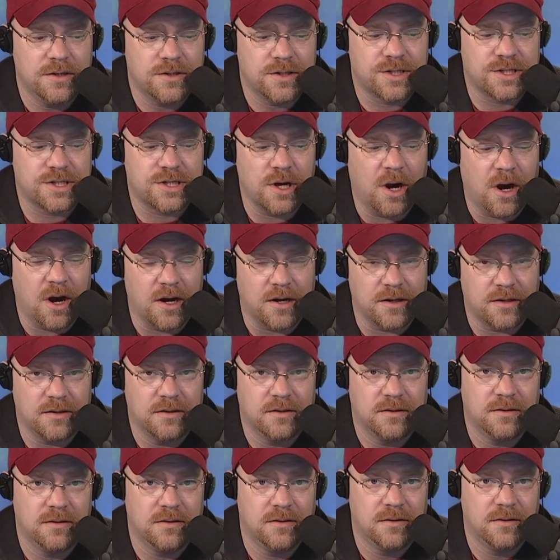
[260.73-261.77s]
To start,
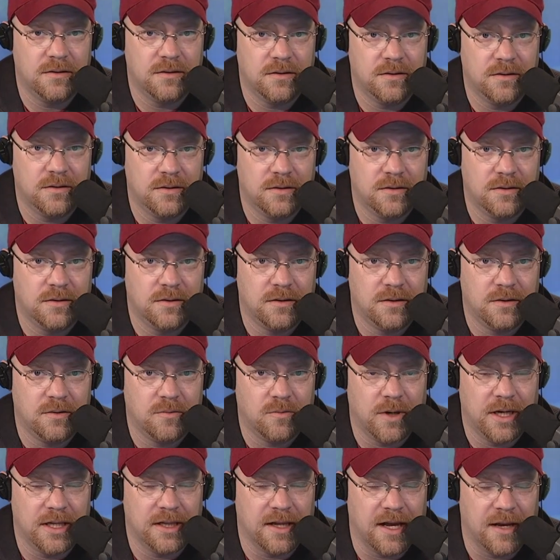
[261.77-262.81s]

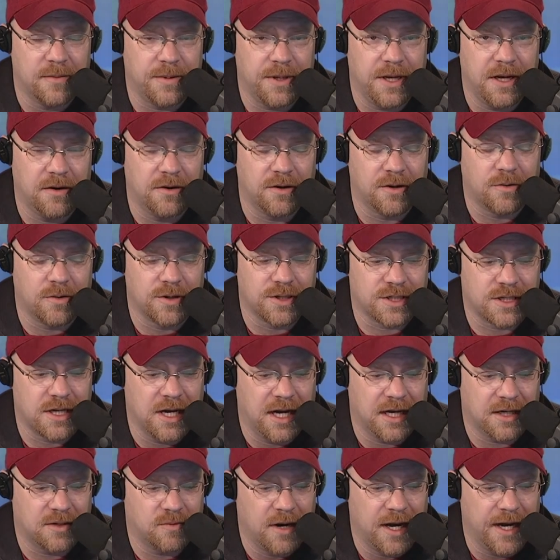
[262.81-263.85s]
Wayne LaPierre and Chris
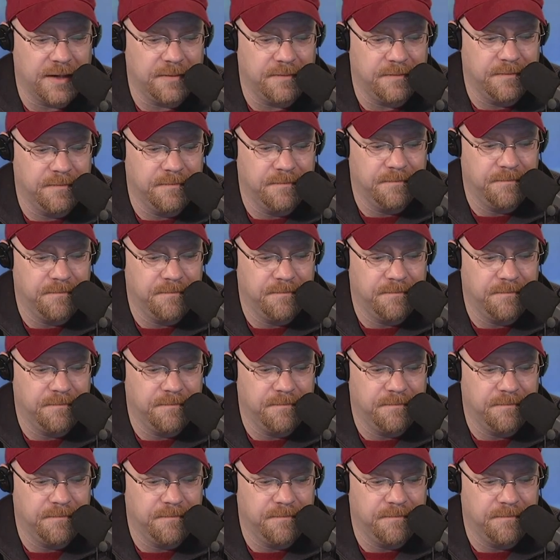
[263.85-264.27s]
Cox write,